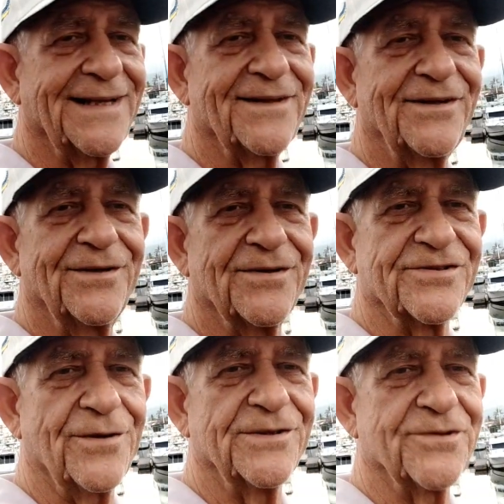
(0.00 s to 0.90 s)
nothing new.
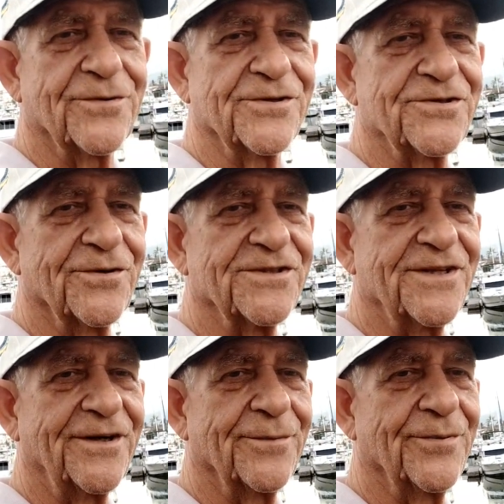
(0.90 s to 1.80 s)
There's always horror stories in
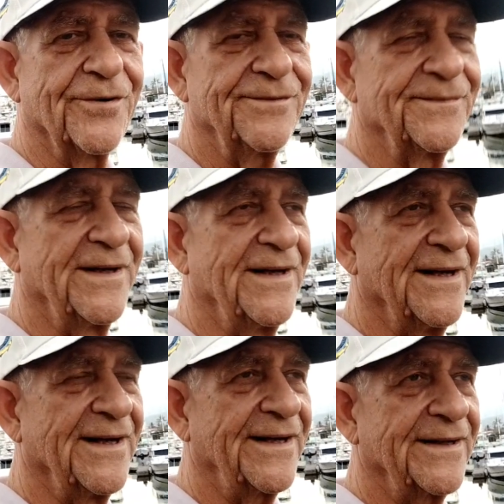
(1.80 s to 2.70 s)
the airport.
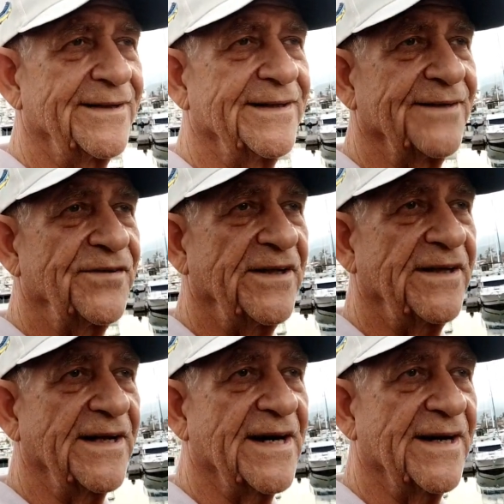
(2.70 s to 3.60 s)
And if you need
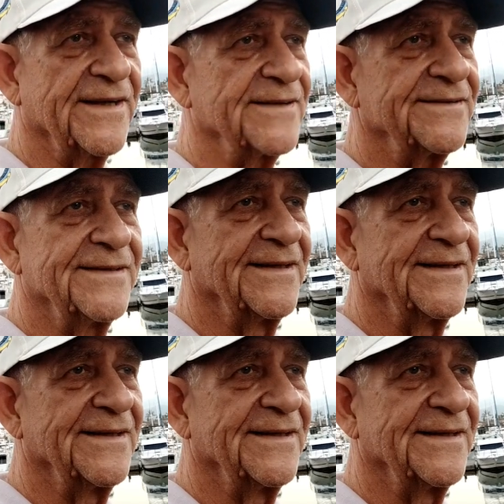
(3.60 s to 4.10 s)
any kind of